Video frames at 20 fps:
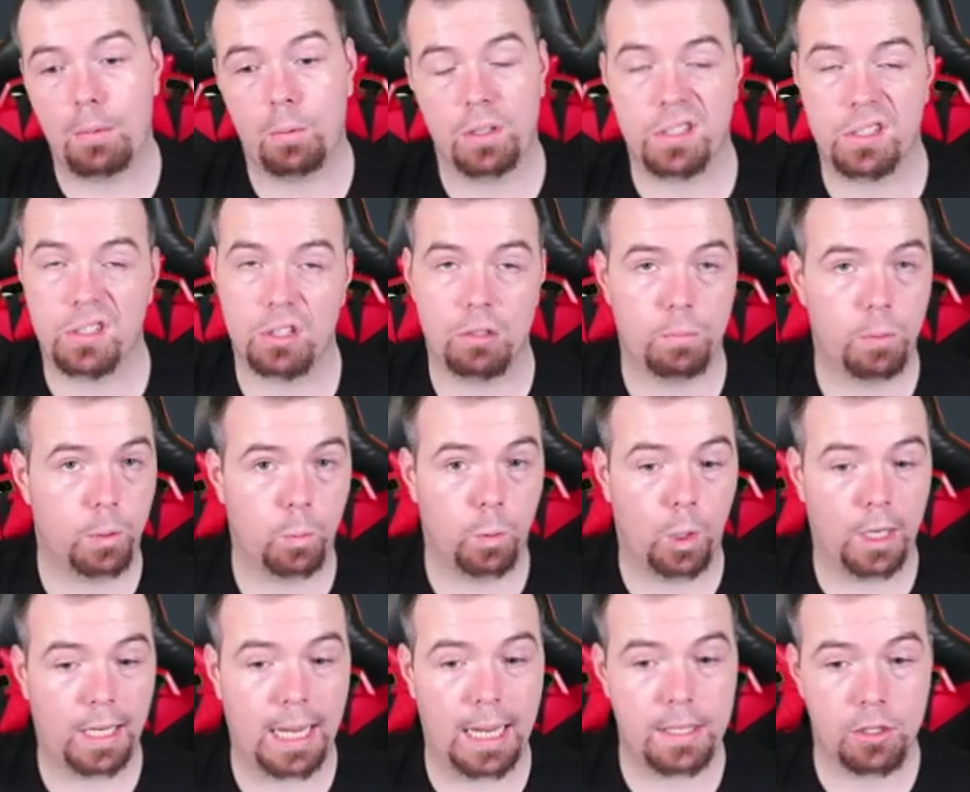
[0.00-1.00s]
one's
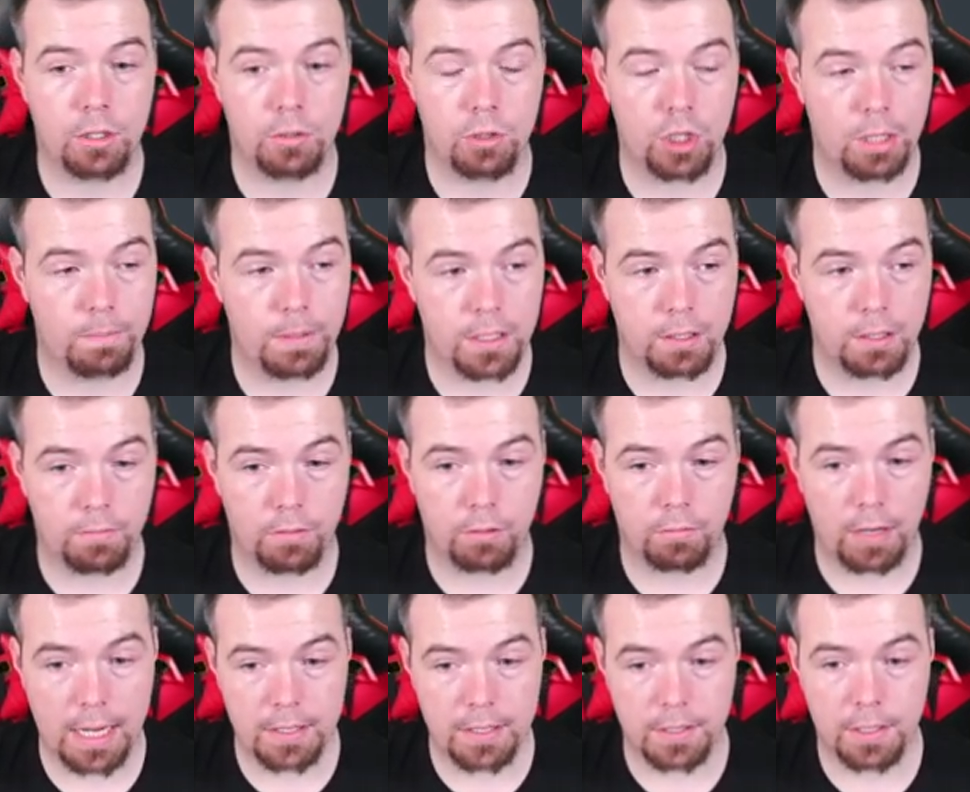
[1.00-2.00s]
2.1K, two cheapest of the
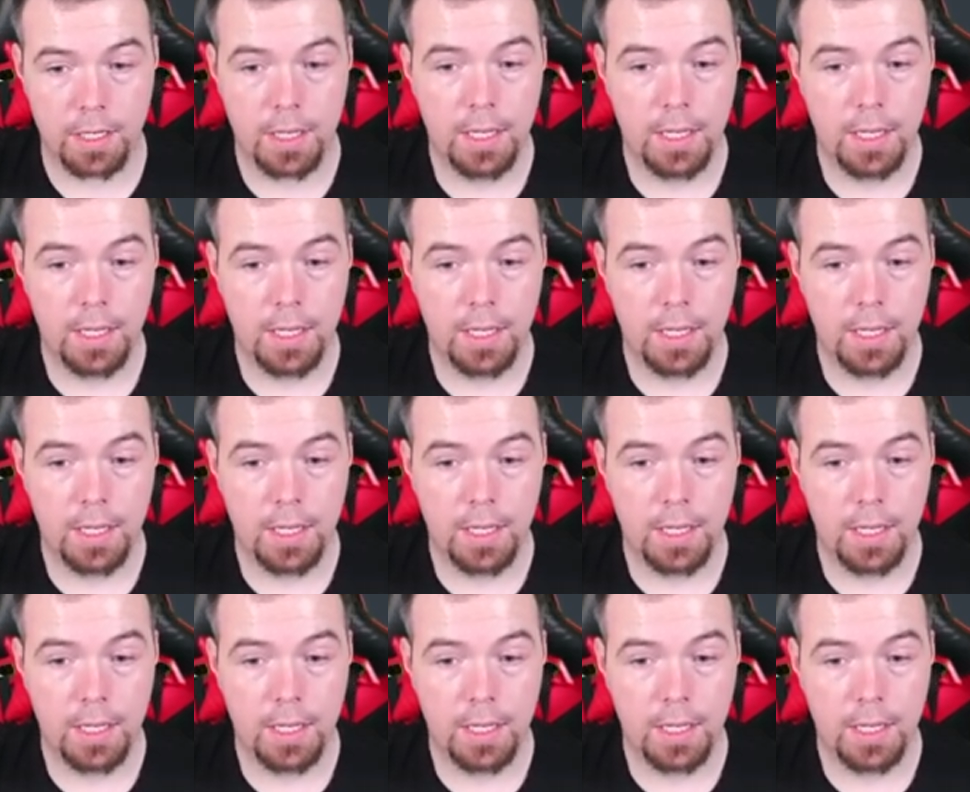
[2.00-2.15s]
rest.